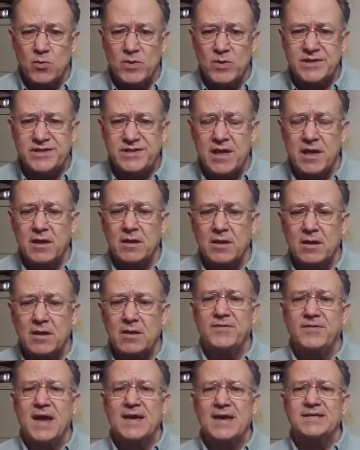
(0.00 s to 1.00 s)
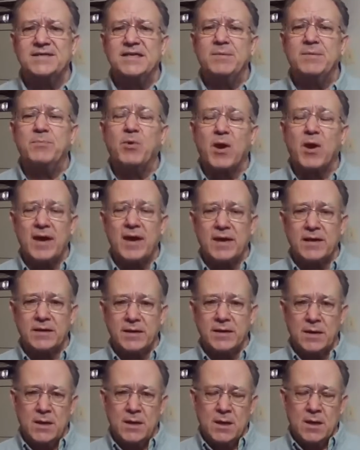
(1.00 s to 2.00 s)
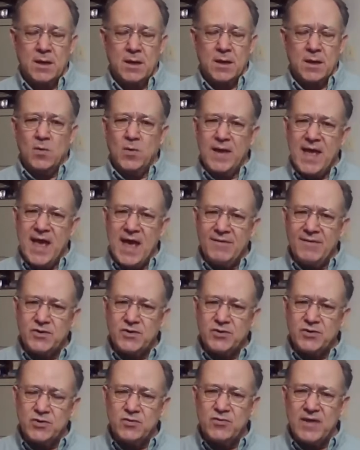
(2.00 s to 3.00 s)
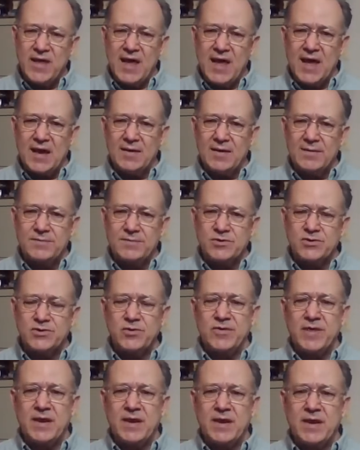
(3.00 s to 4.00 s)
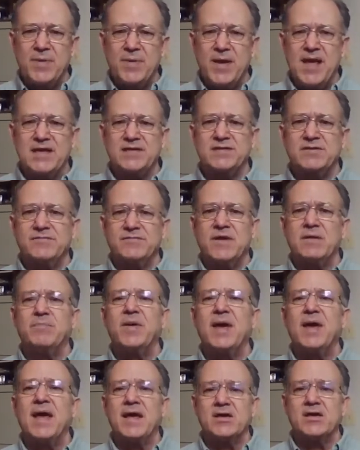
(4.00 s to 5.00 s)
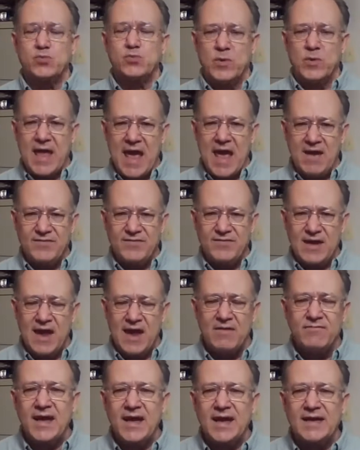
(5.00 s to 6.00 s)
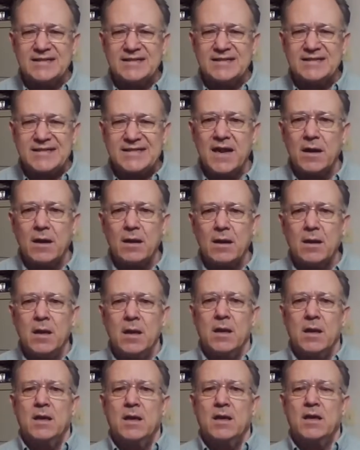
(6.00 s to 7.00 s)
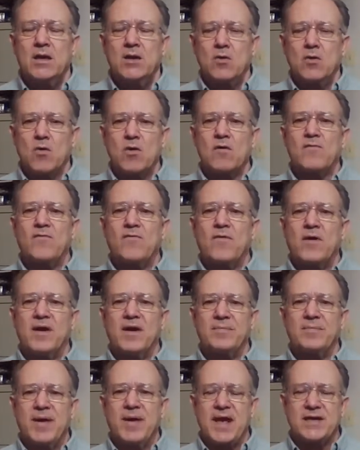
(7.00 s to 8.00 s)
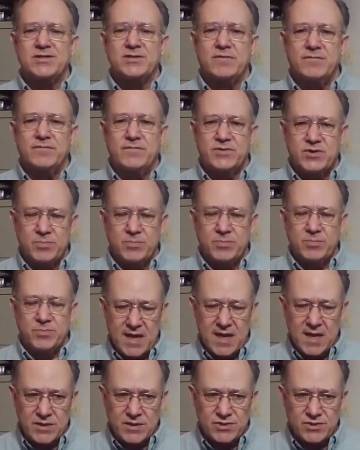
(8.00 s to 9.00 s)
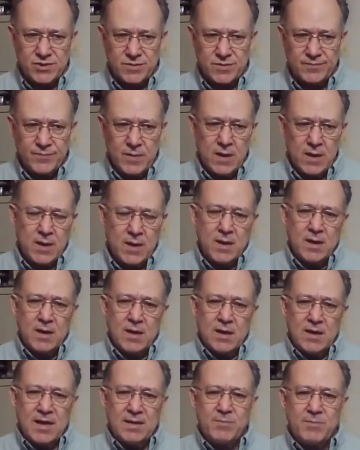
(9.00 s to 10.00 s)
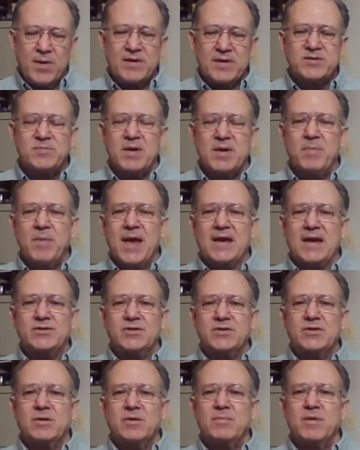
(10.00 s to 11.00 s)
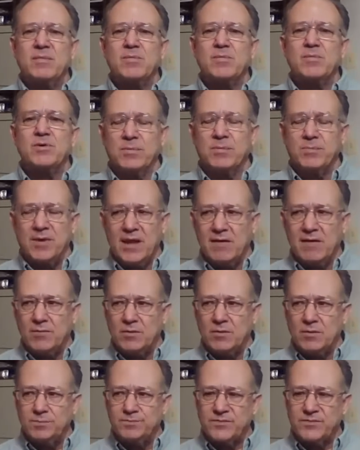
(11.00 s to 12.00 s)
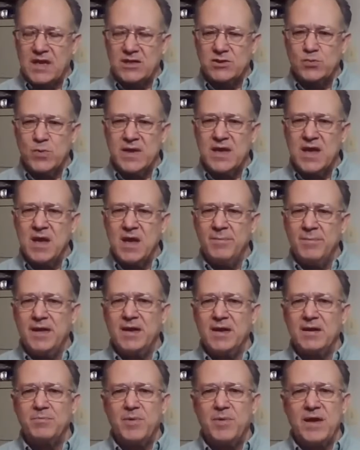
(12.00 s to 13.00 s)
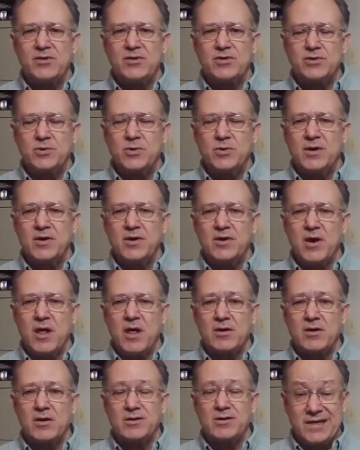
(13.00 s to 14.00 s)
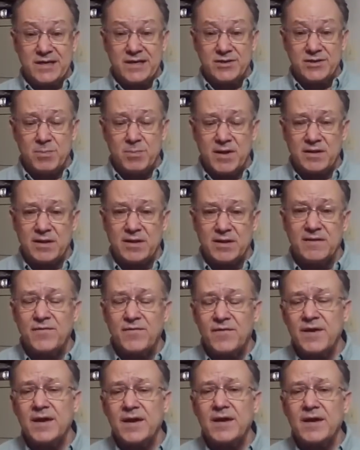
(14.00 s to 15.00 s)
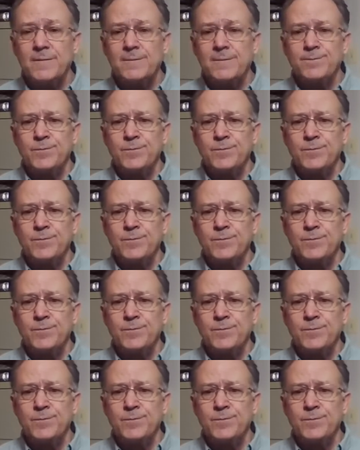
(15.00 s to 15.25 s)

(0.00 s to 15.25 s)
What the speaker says: reseller of the IT product. We have to do that so that Onpassive can pay us. We have to have that title in order for Onpassive to pay us. That brings me back to the membership level. As we come in and pay the $200, it is a monthly fee.